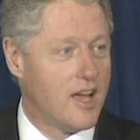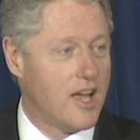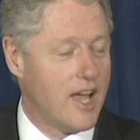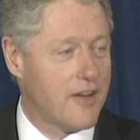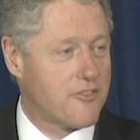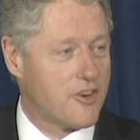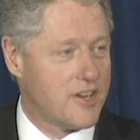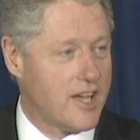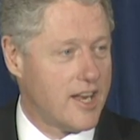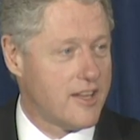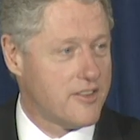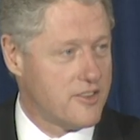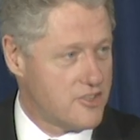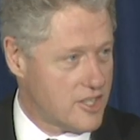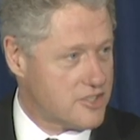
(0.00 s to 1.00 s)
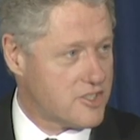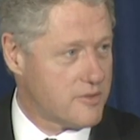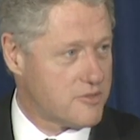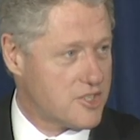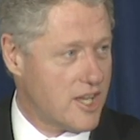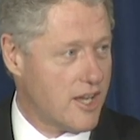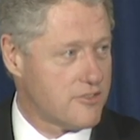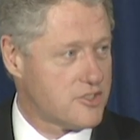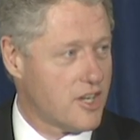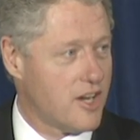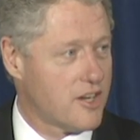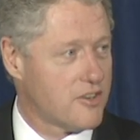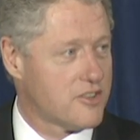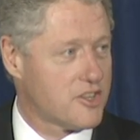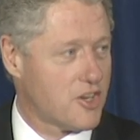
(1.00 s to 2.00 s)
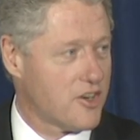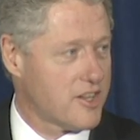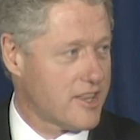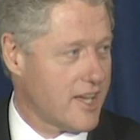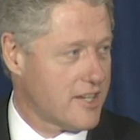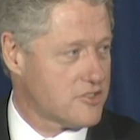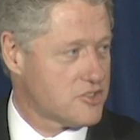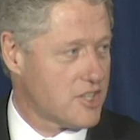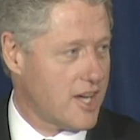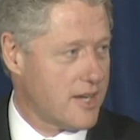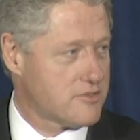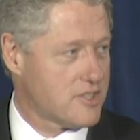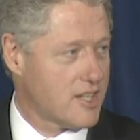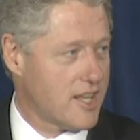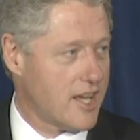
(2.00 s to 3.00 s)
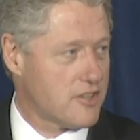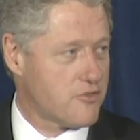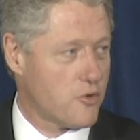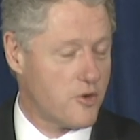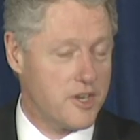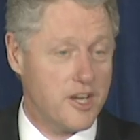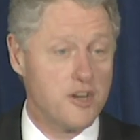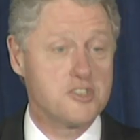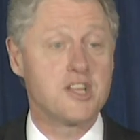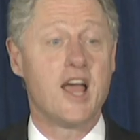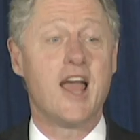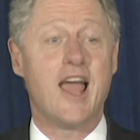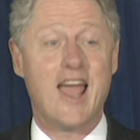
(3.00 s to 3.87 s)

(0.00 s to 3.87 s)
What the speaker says: have created just themselves 130,000 jobs in the last 4 years,